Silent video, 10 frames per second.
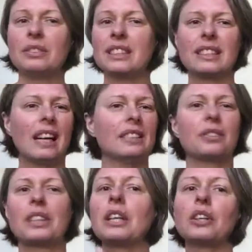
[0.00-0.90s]
this kind
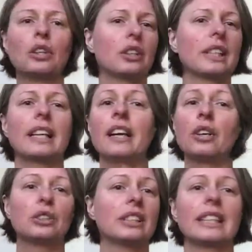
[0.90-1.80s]
of
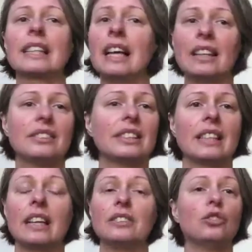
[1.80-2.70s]
chaotic
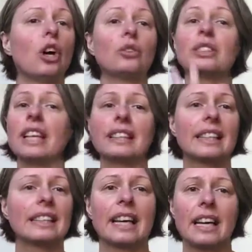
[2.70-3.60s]
lifestyle, not
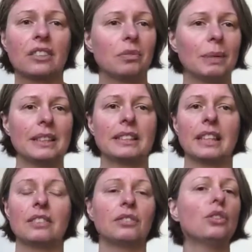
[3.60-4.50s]
taking care of
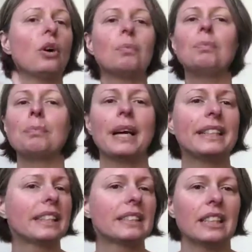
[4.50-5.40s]
myself, not
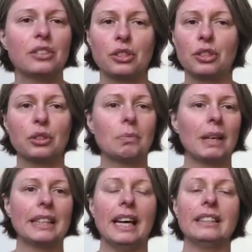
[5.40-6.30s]
paying attention to
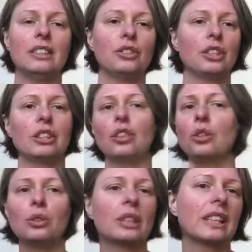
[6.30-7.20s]
my energy,
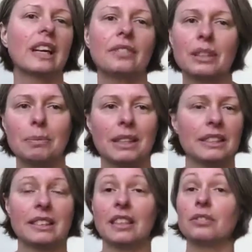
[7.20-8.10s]
not looking after
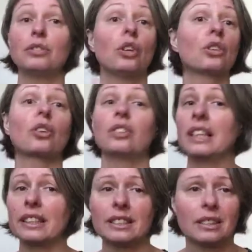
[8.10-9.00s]
myself, not
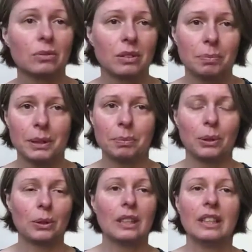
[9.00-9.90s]
connecting with
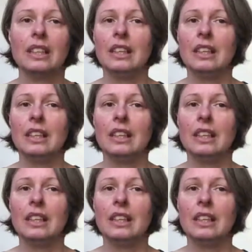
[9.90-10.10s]
people,